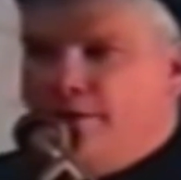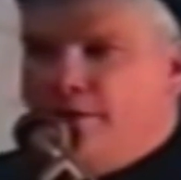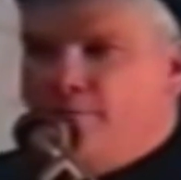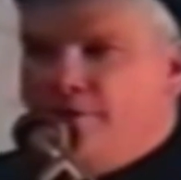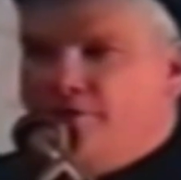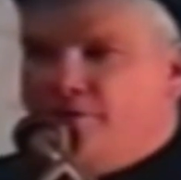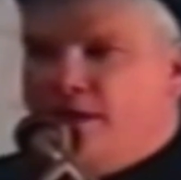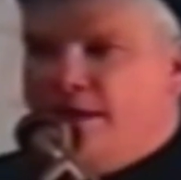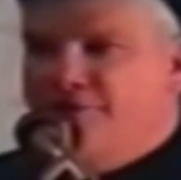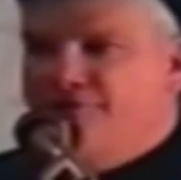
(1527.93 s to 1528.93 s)
or they'll be
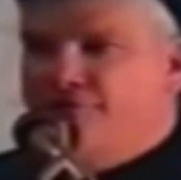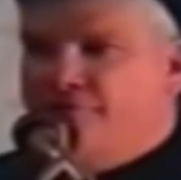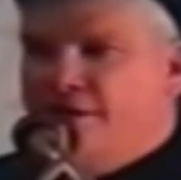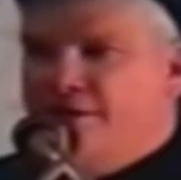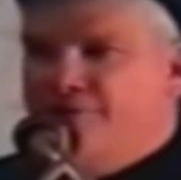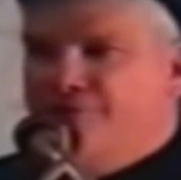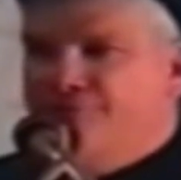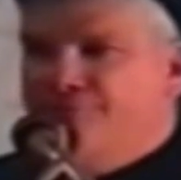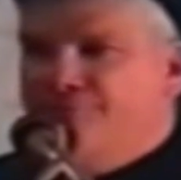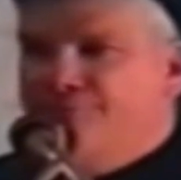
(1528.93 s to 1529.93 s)
tried as
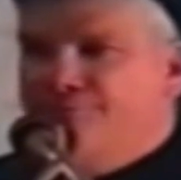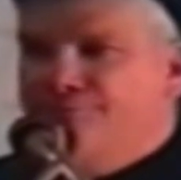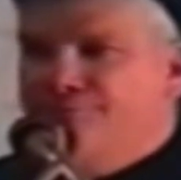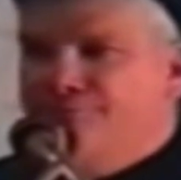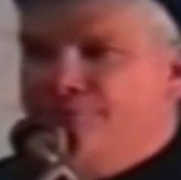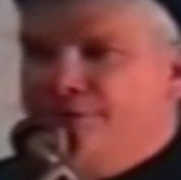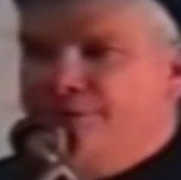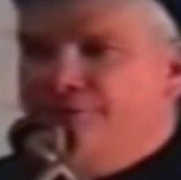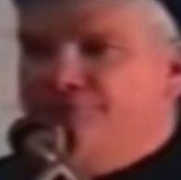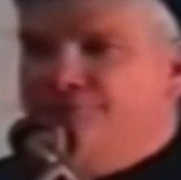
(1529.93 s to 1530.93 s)
traitors.
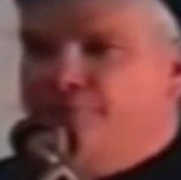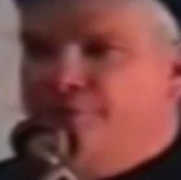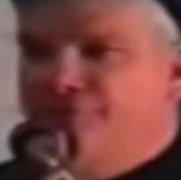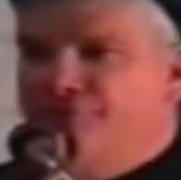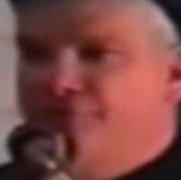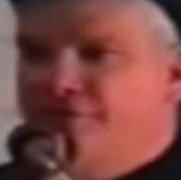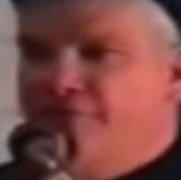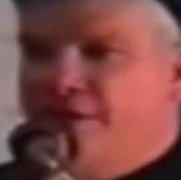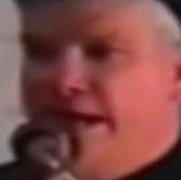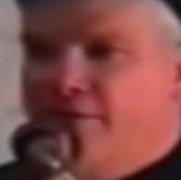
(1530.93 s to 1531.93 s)
This is pretty
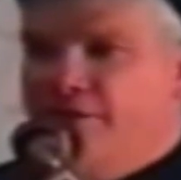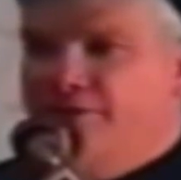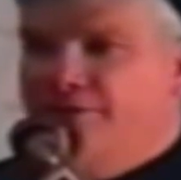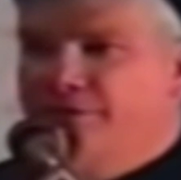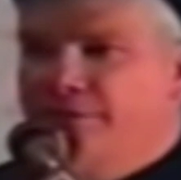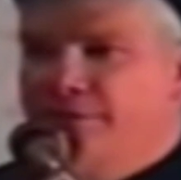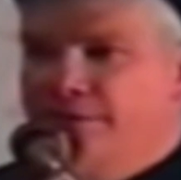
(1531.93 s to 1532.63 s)
stiff language.